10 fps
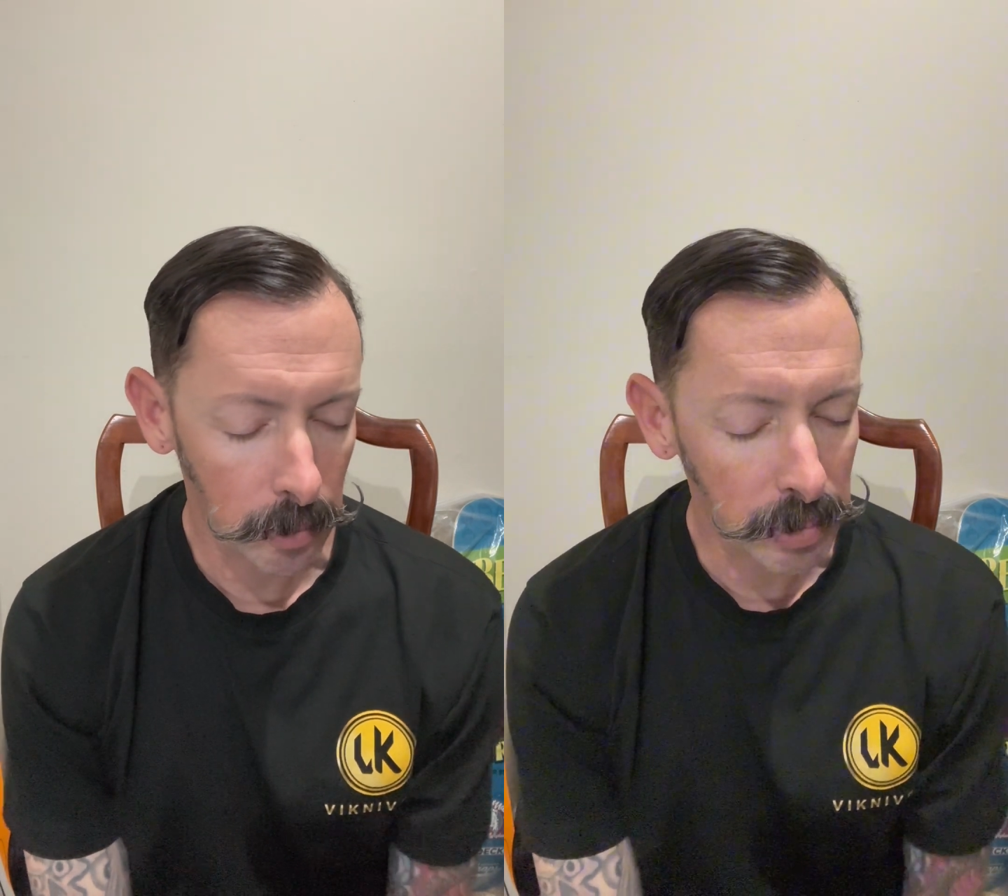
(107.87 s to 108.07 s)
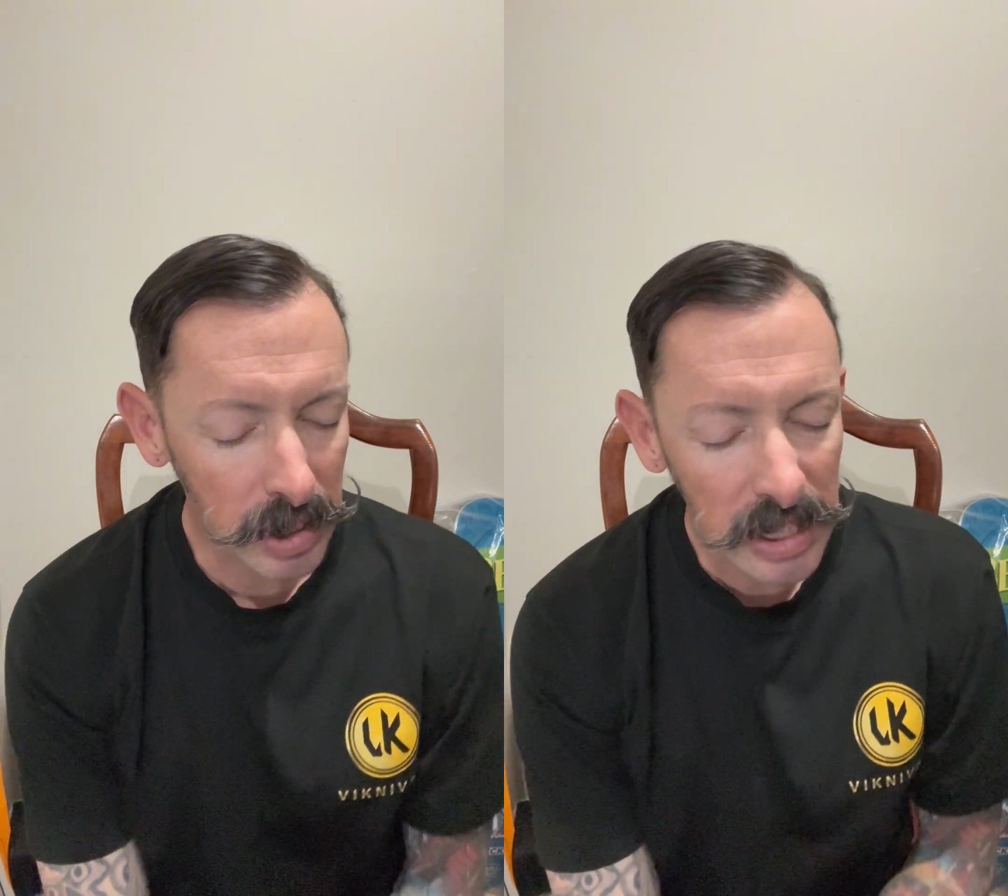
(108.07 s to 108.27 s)

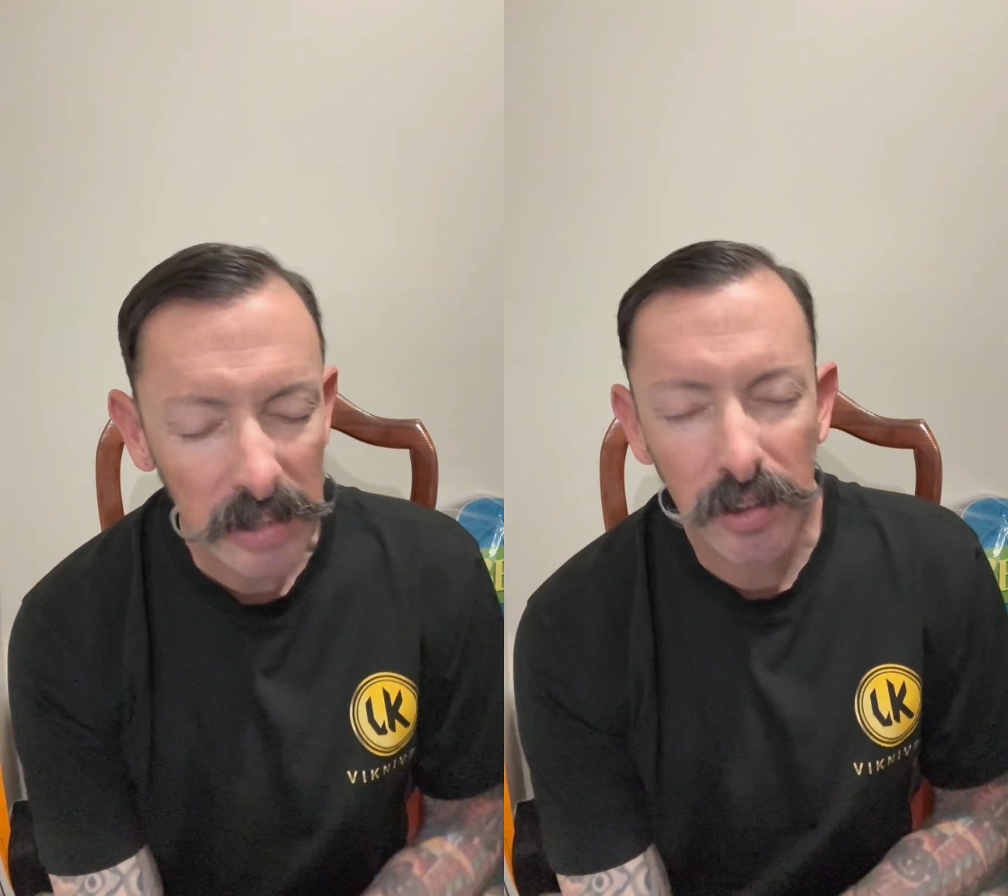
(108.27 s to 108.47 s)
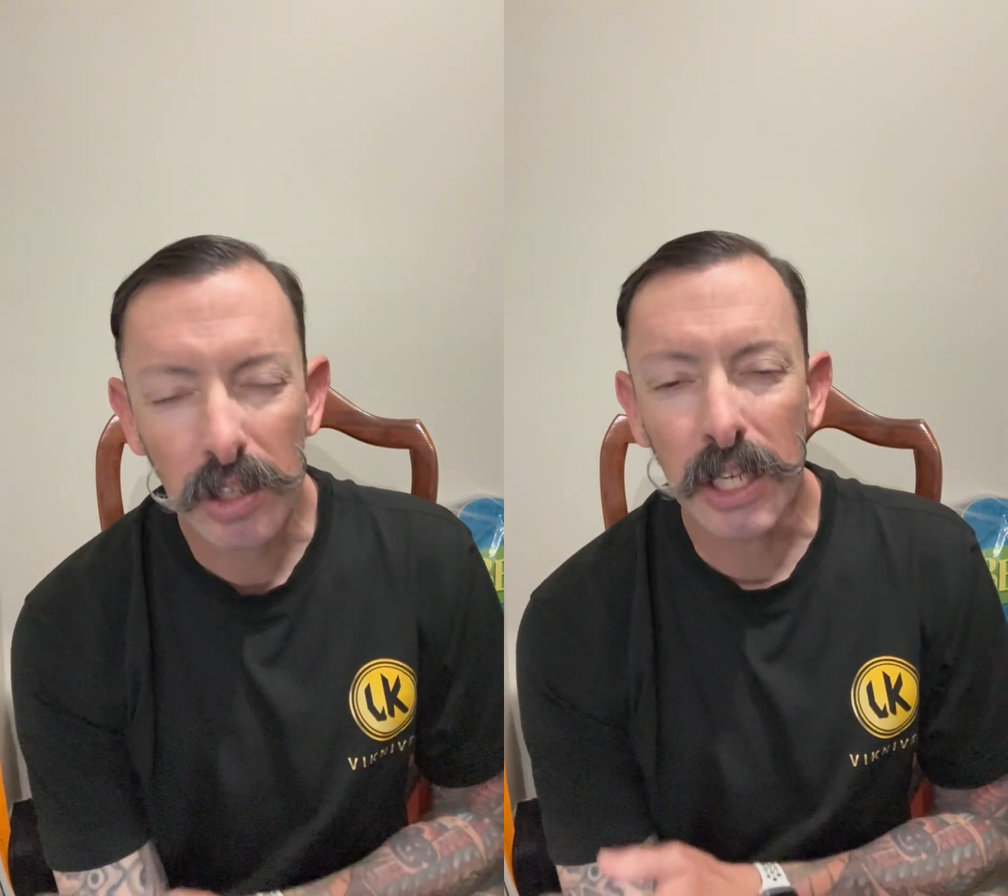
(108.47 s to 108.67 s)
believe
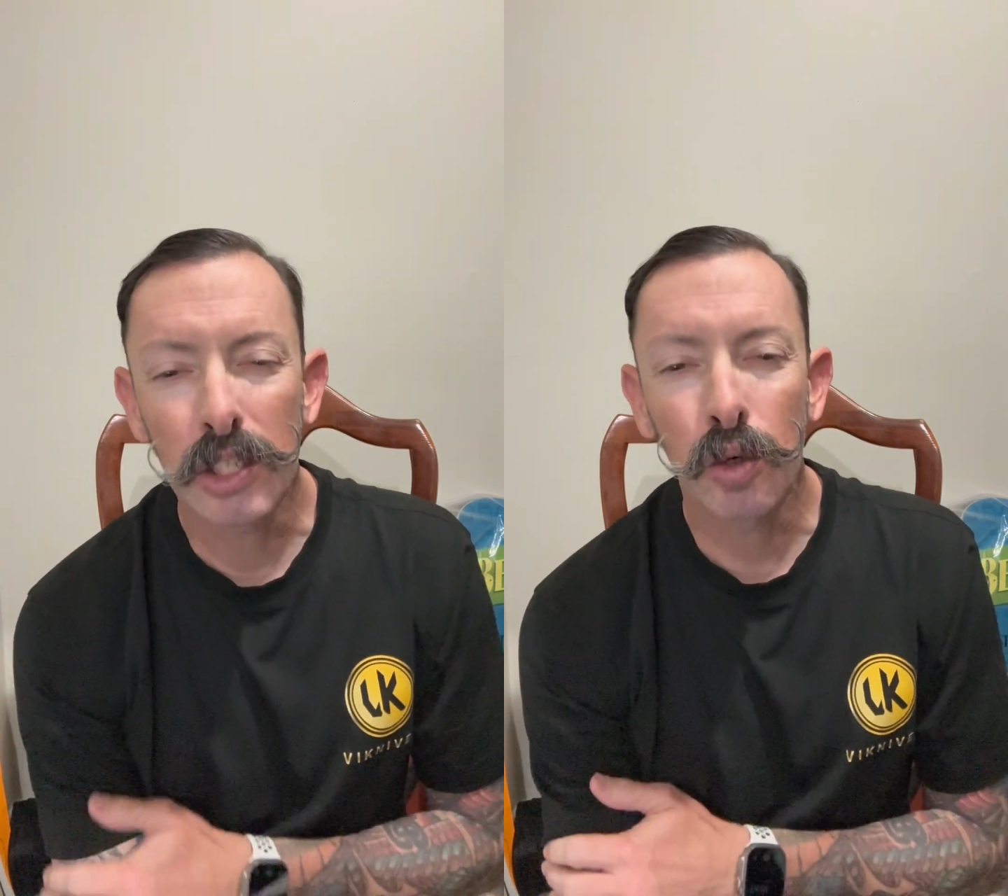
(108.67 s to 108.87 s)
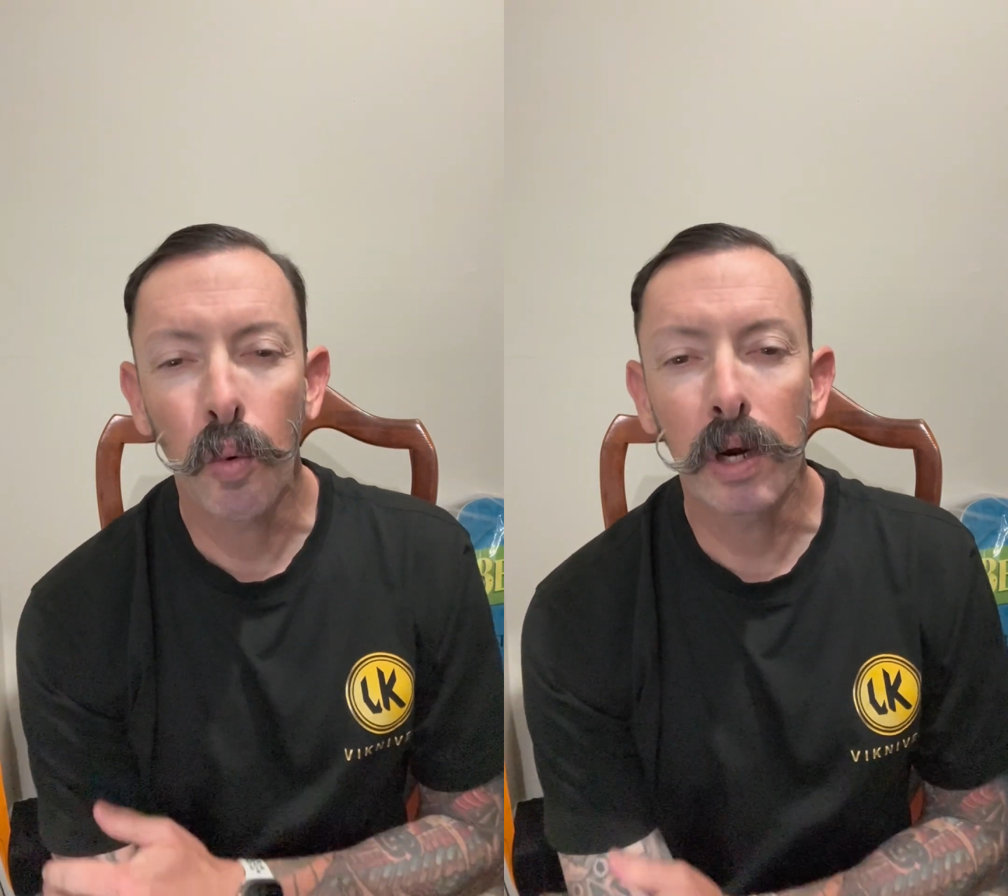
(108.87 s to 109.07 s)
they're like
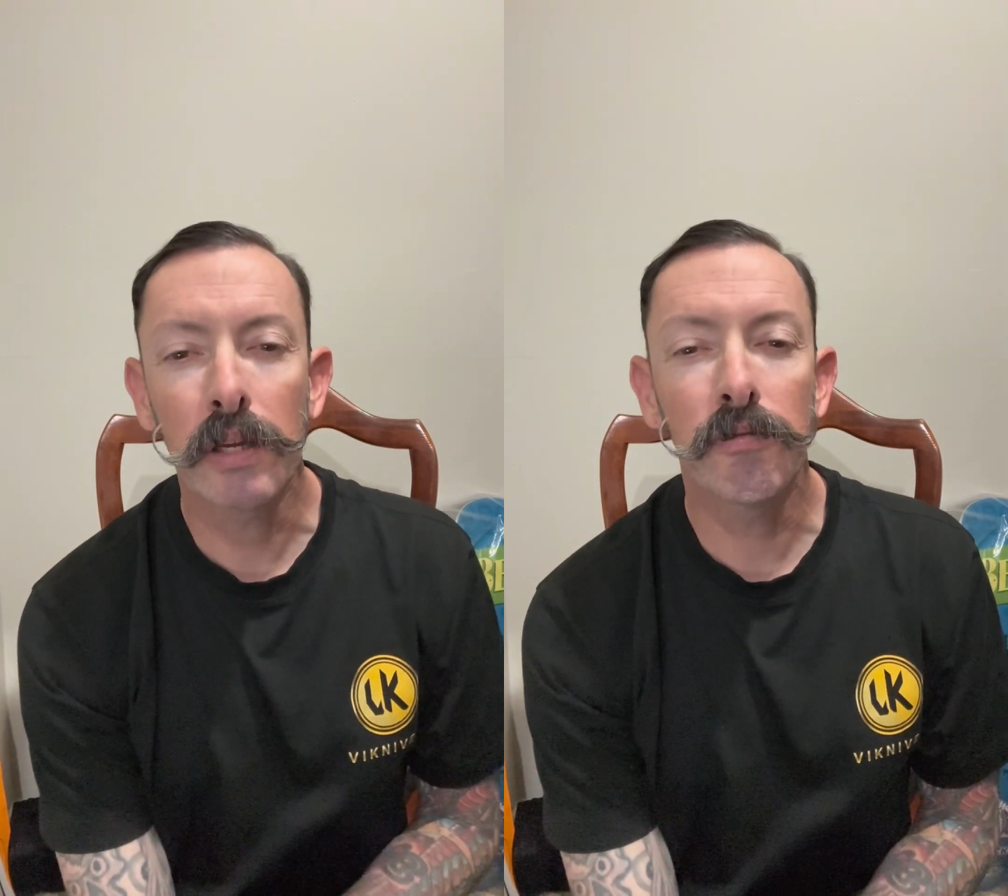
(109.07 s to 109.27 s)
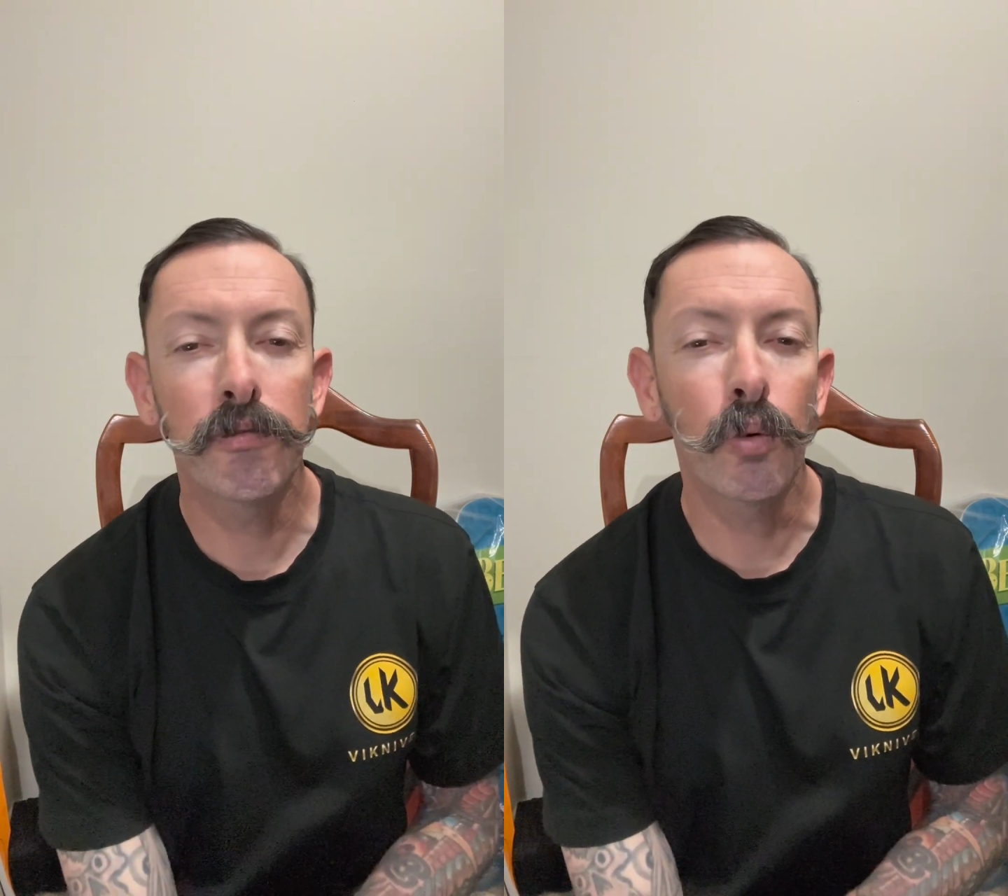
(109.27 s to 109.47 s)

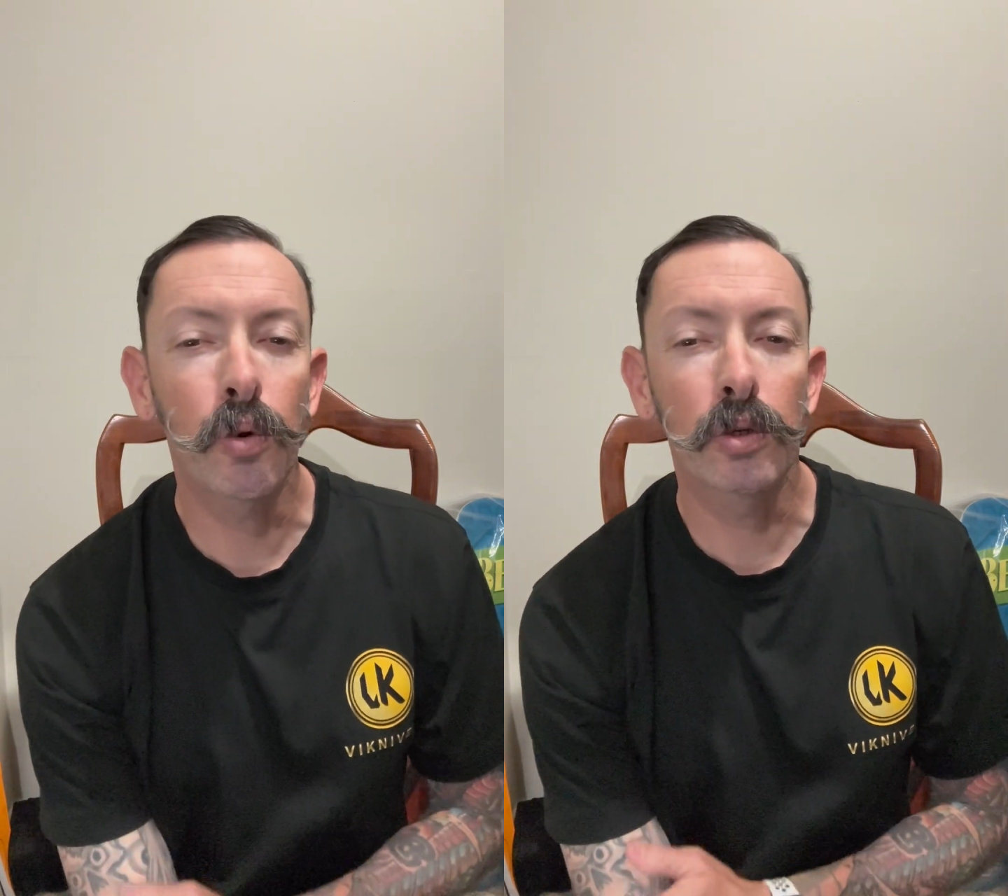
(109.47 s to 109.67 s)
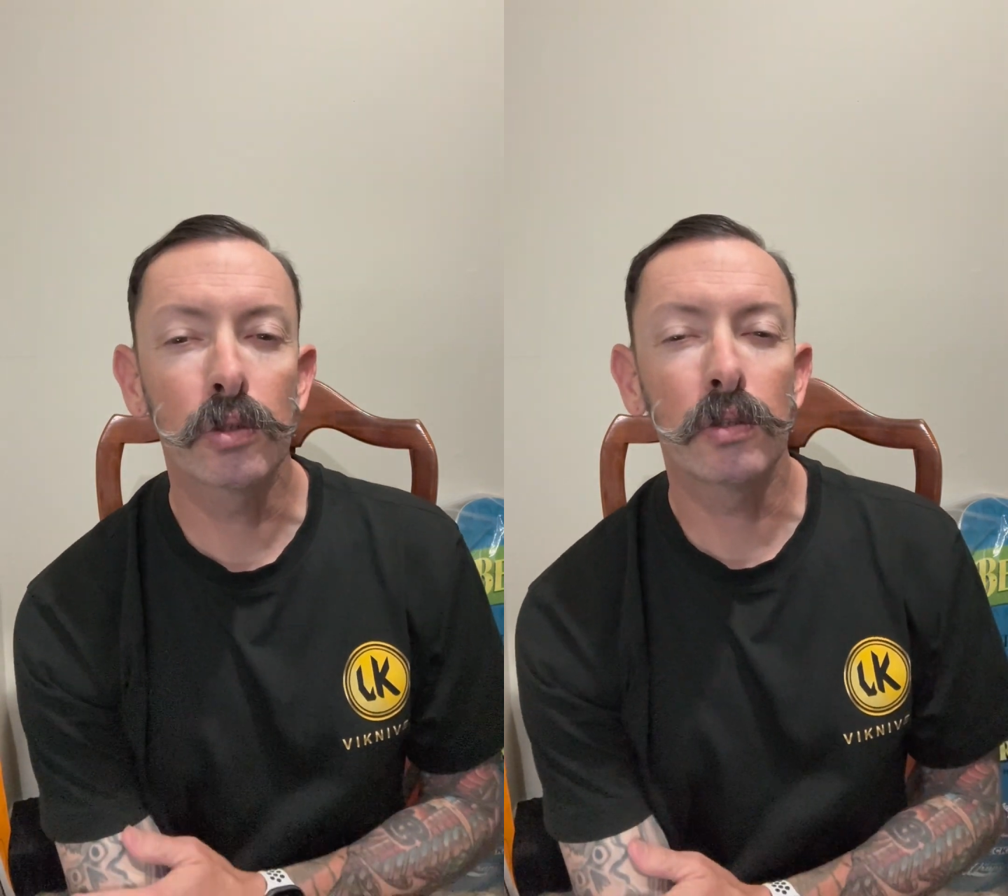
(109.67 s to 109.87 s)
$24.99,